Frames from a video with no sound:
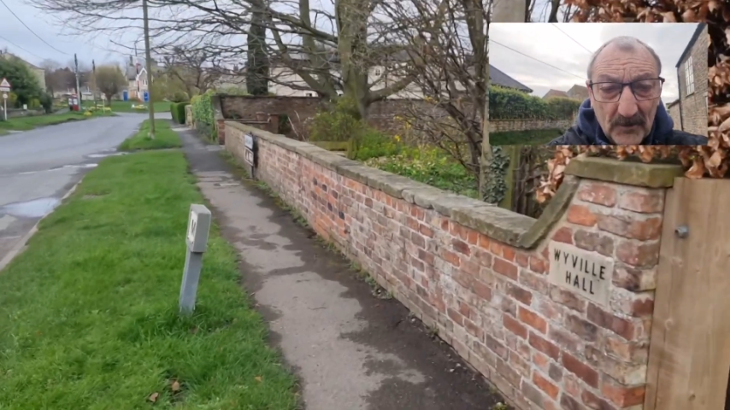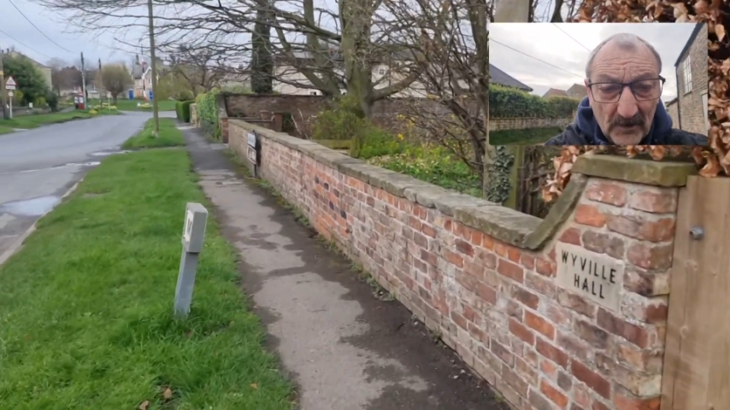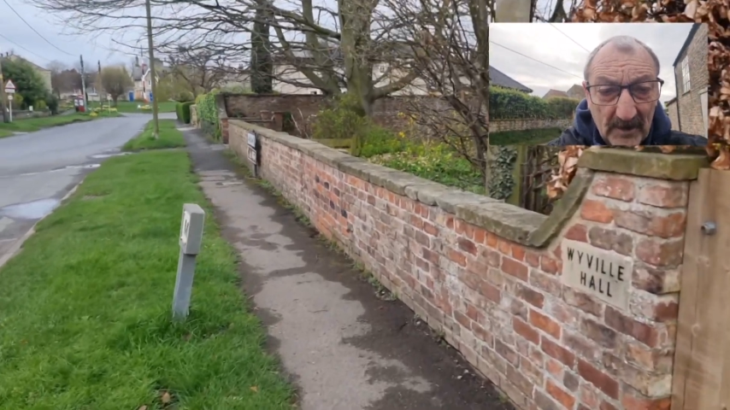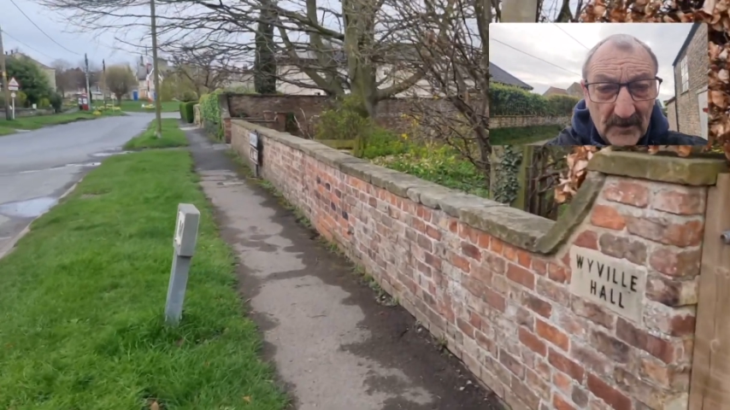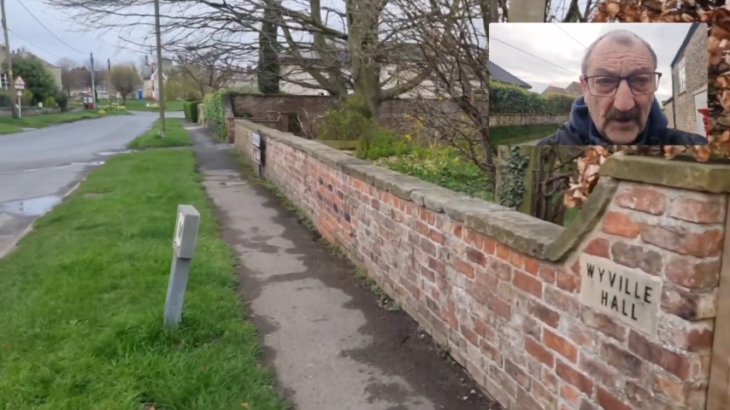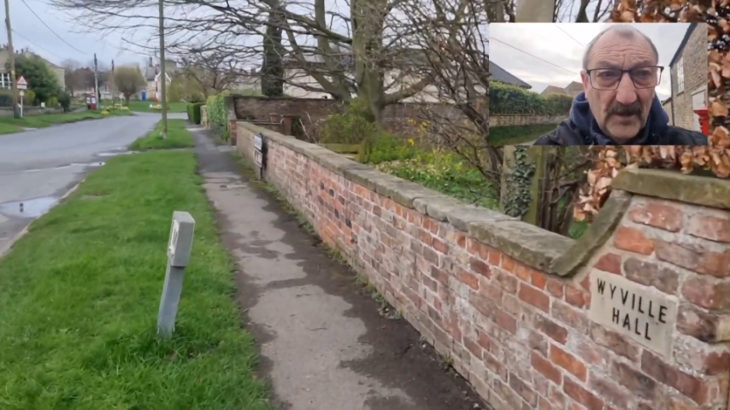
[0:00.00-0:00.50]

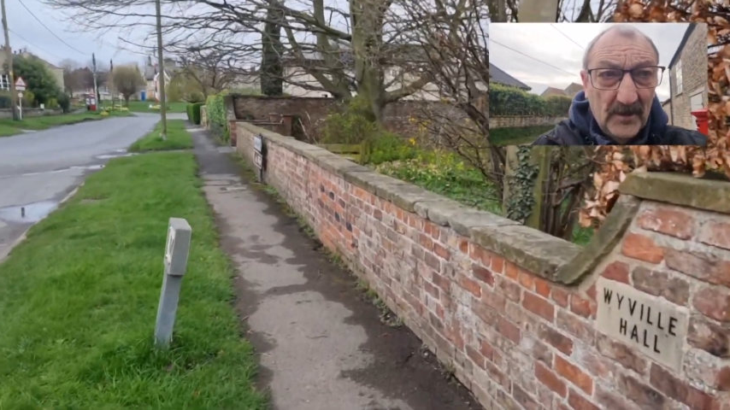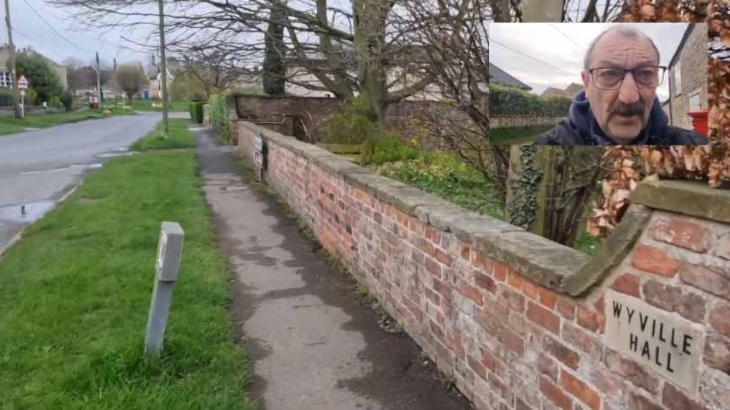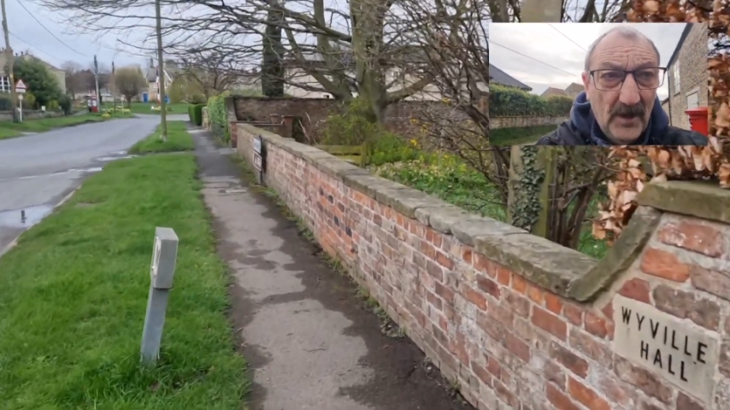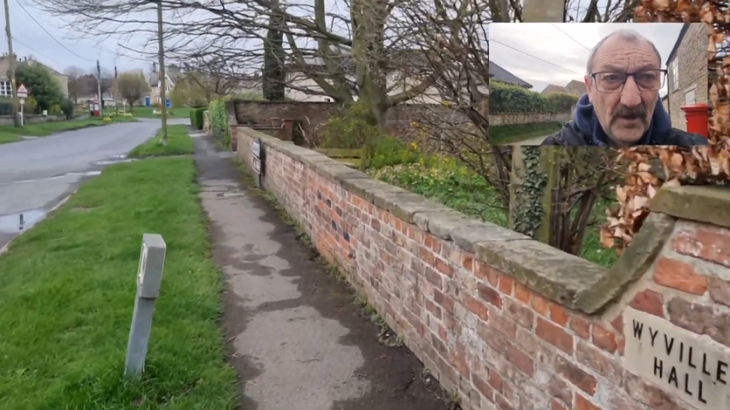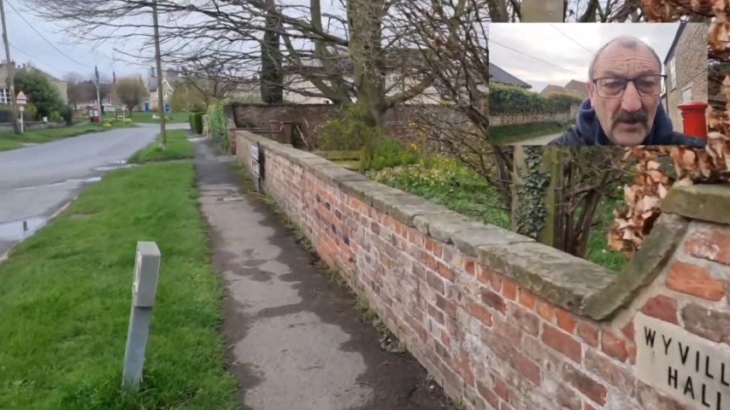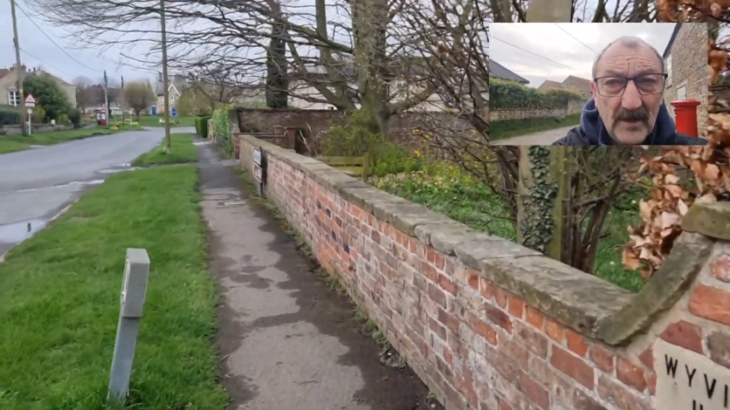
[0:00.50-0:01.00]
great day at
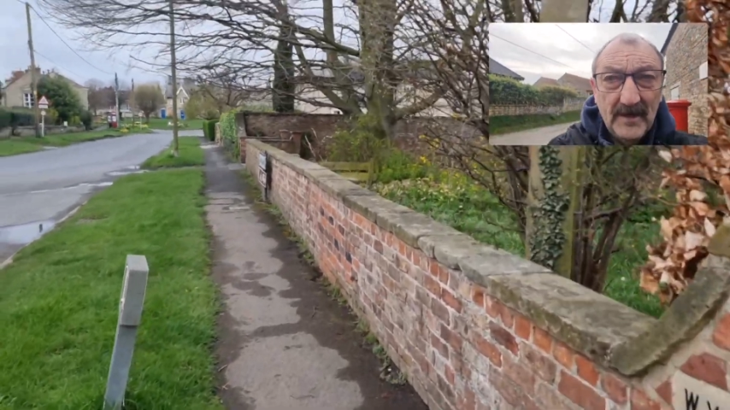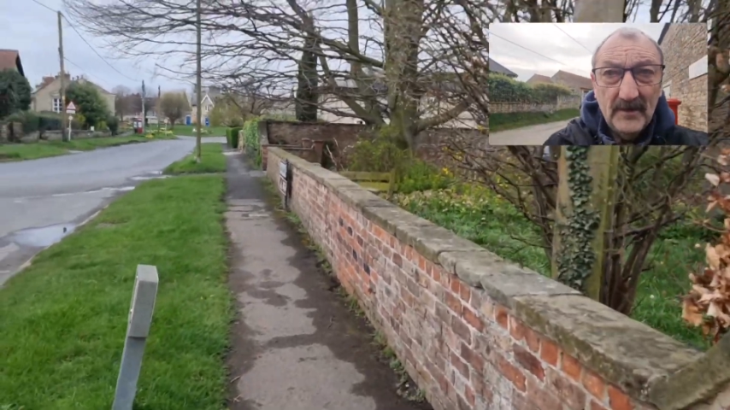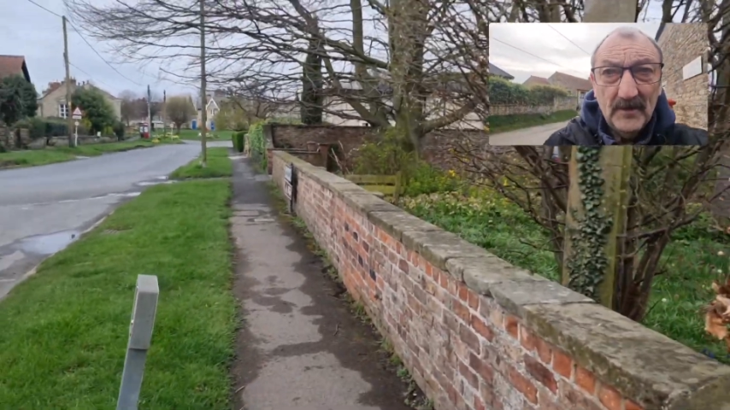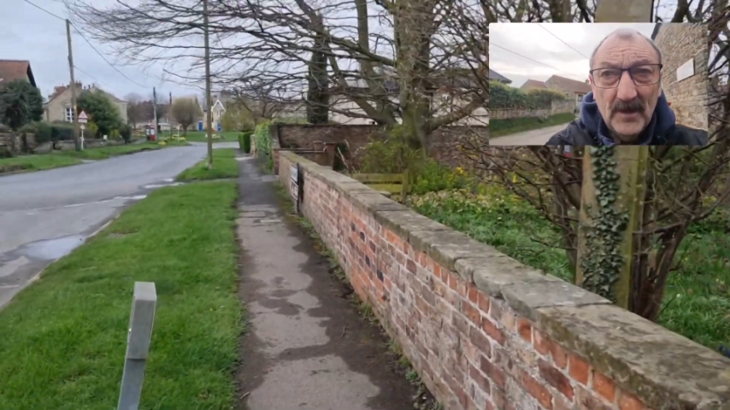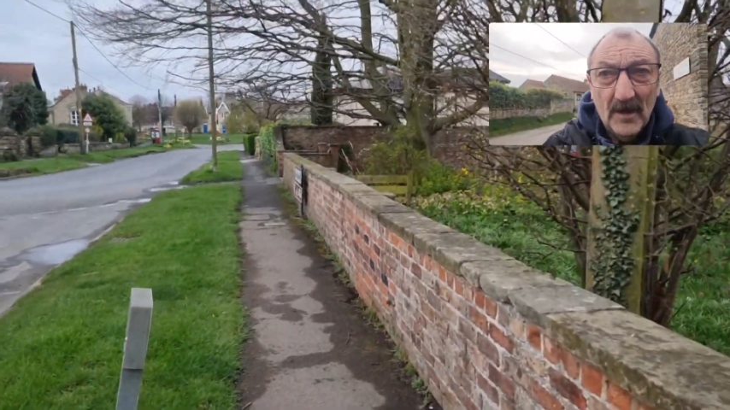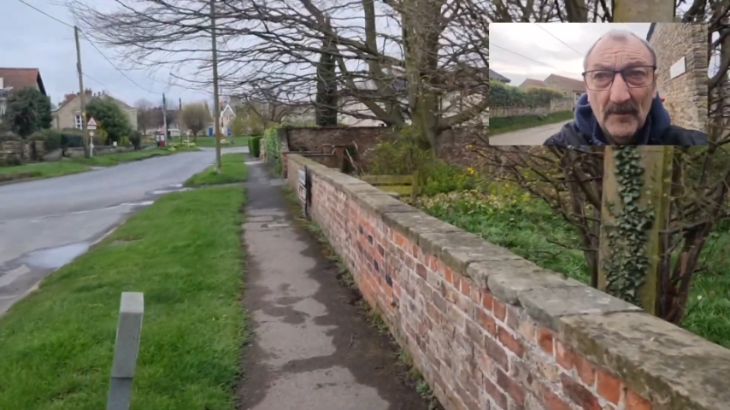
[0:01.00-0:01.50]

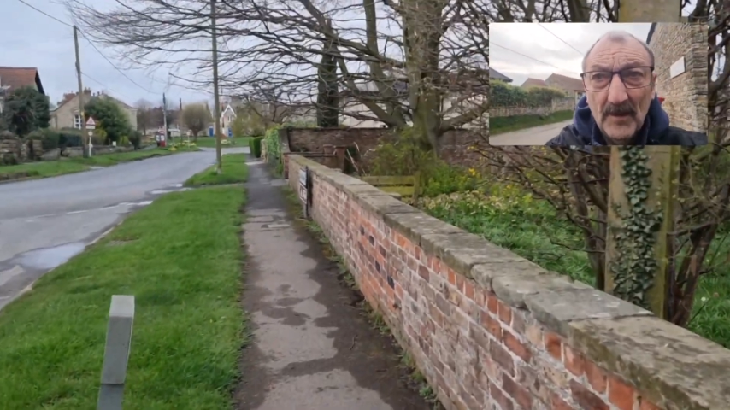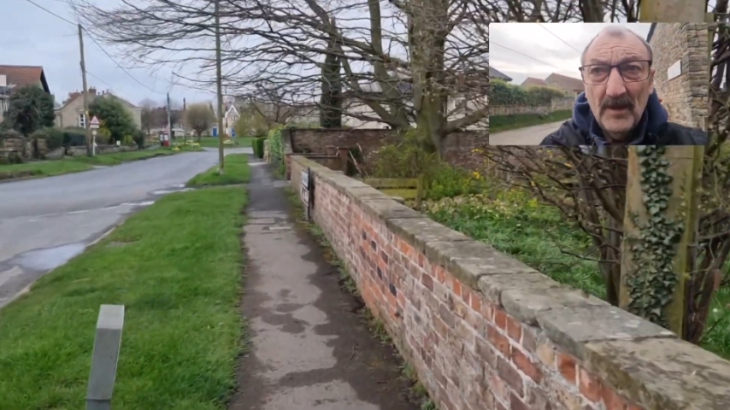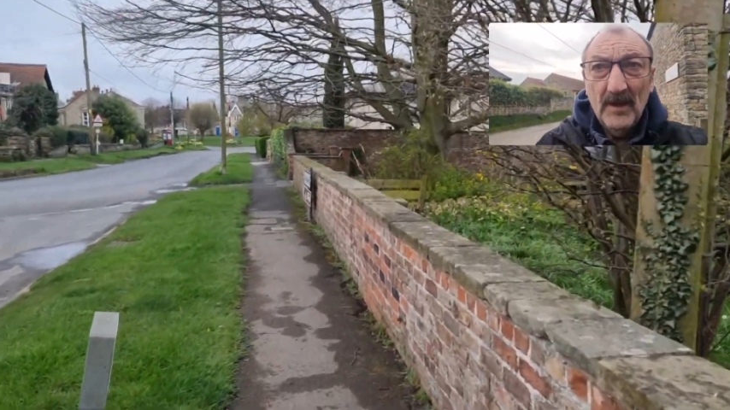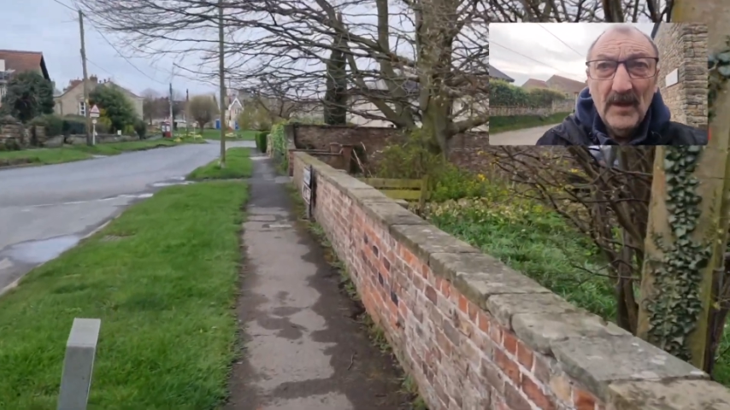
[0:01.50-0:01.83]
Eden Camp